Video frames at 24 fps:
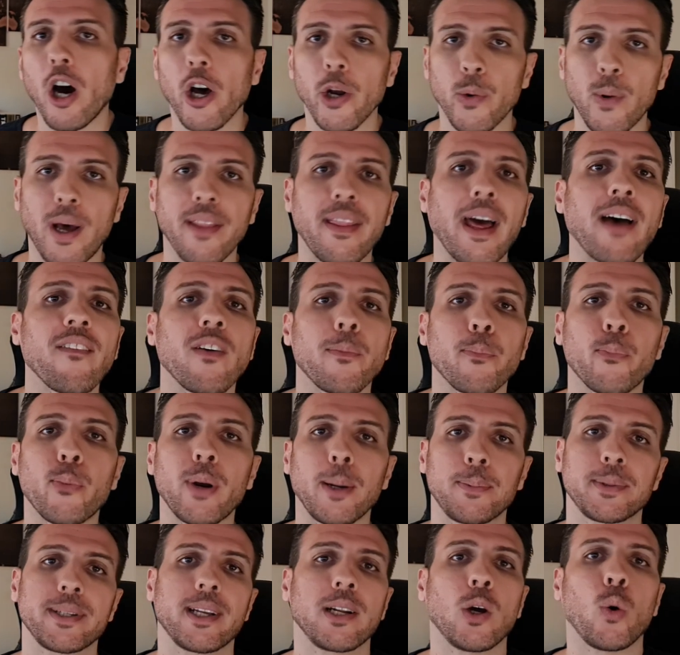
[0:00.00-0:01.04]
I'd rather have a
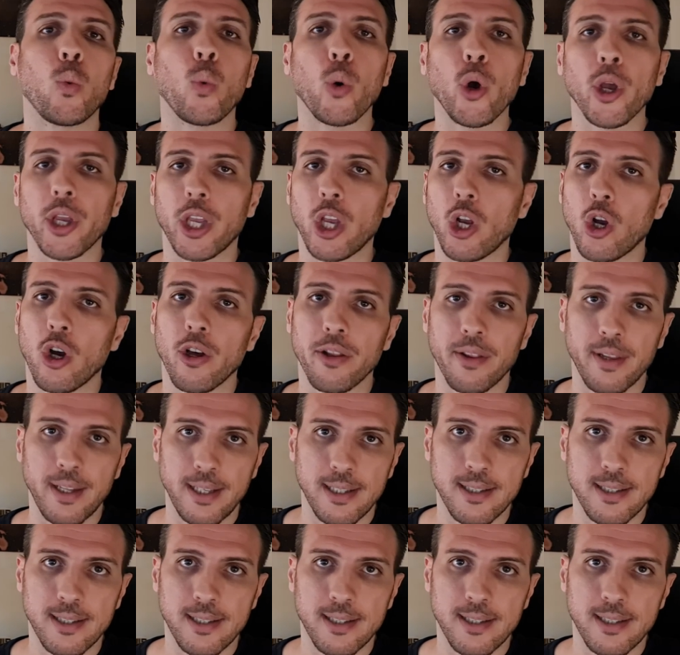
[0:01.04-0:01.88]
prep center working on